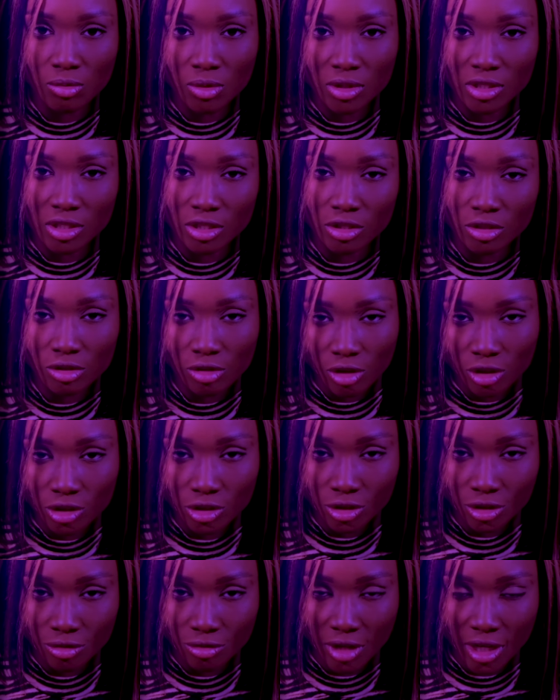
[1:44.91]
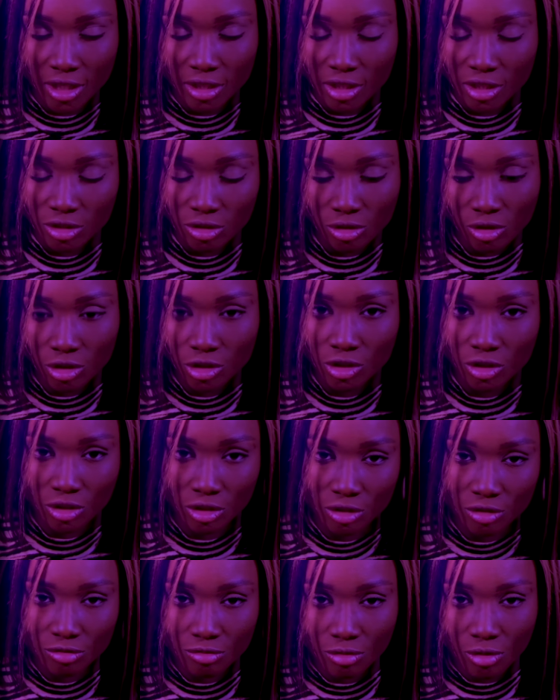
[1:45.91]
it was a discussion, right? A discussion
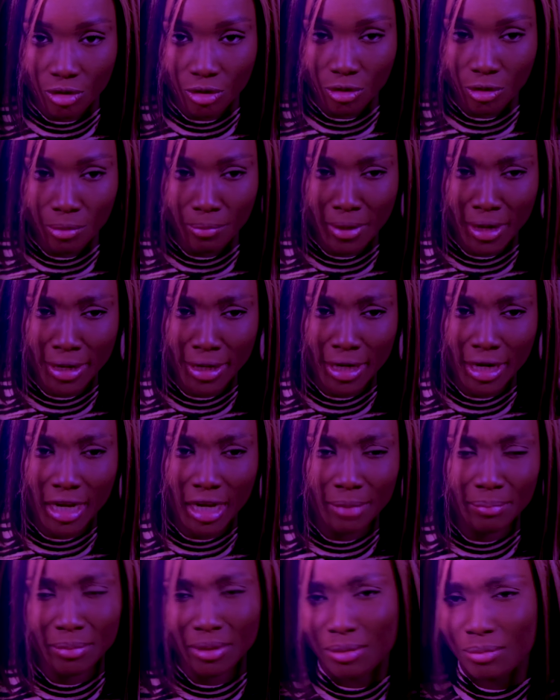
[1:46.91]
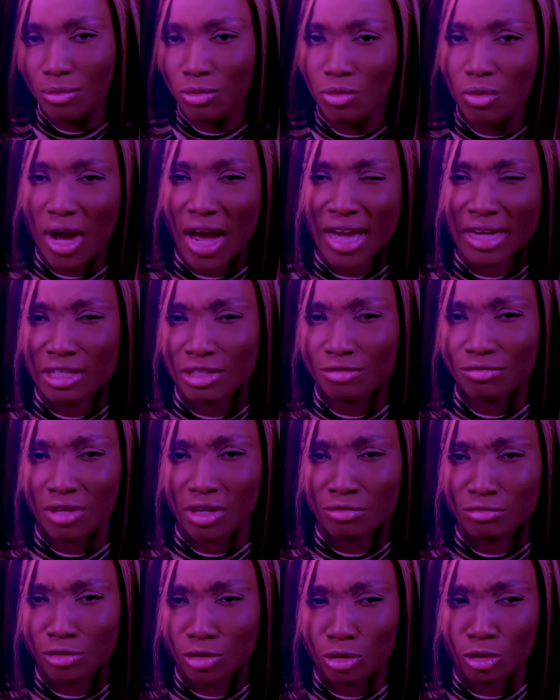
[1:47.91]
on the forum, and people had
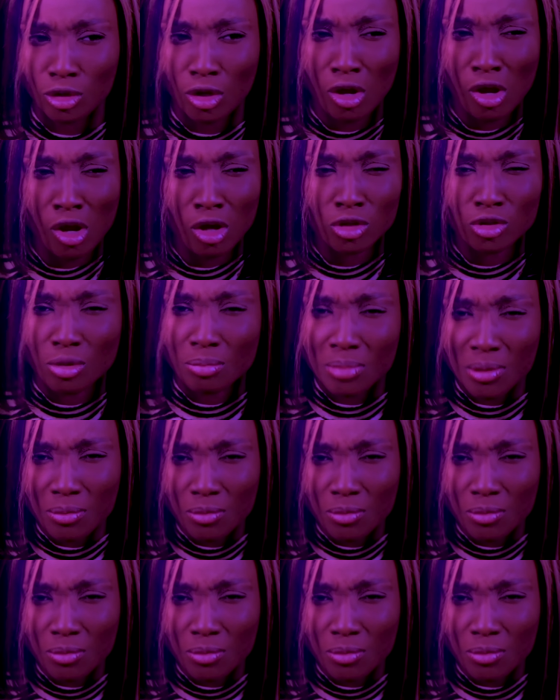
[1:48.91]
different views. Some